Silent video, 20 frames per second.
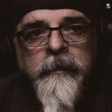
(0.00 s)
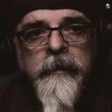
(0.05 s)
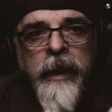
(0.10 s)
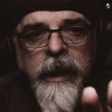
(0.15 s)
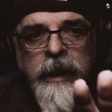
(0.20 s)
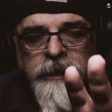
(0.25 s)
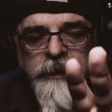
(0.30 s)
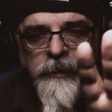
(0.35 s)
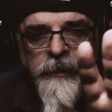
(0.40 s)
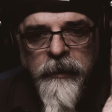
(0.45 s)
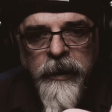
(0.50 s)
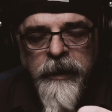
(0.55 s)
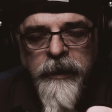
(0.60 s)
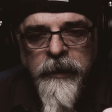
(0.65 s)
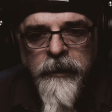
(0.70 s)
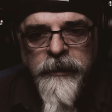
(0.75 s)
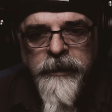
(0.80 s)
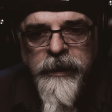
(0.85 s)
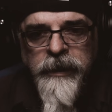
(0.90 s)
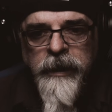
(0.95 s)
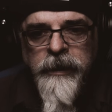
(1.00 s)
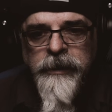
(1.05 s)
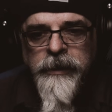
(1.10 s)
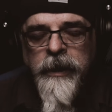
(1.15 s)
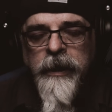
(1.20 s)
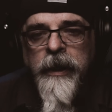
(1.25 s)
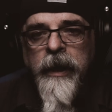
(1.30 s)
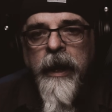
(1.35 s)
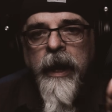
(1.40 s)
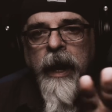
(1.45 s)
as a radio
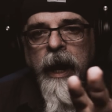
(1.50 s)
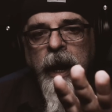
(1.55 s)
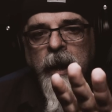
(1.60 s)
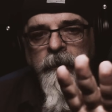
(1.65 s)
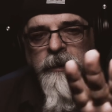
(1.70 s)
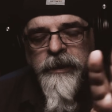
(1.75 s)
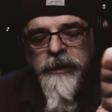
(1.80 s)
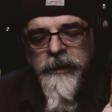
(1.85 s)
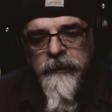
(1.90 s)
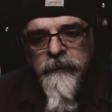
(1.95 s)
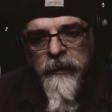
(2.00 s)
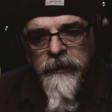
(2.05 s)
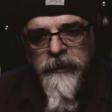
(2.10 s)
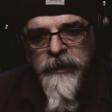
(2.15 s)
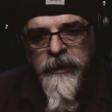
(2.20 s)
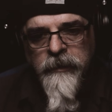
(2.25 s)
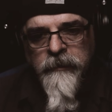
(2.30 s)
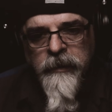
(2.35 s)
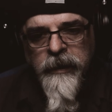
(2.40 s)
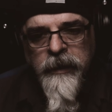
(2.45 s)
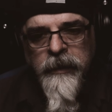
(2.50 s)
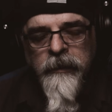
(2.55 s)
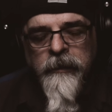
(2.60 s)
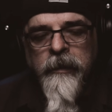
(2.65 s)
station, how it's supposed to be.